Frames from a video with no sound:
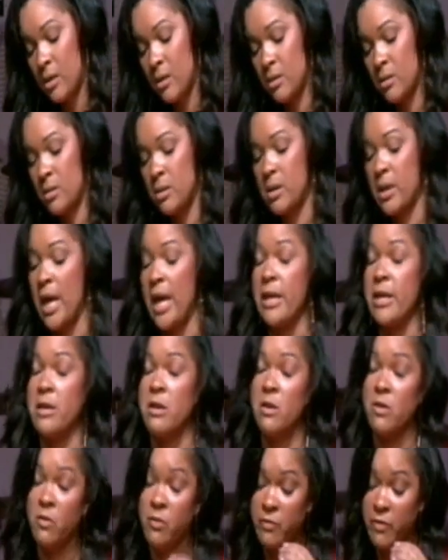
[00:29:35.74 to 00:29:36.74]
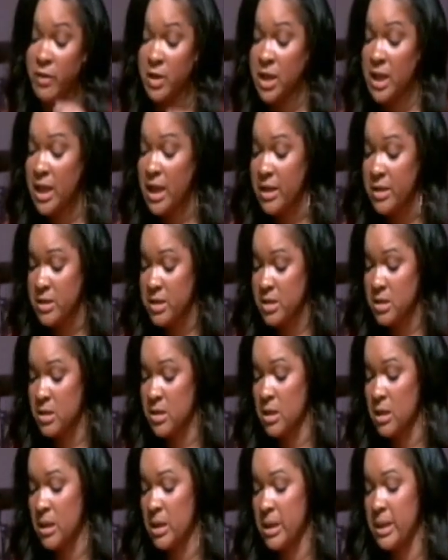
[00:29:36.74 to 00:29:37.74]
That you fully
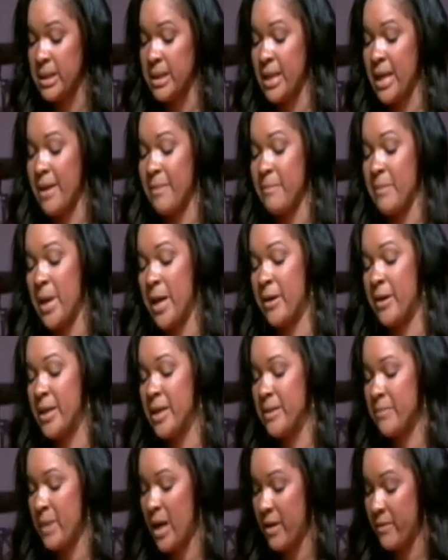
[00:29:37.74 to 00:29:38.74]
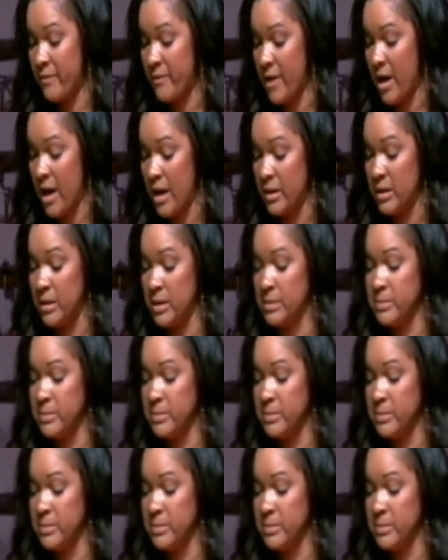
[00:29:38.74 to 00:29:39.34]
understood that marrying my father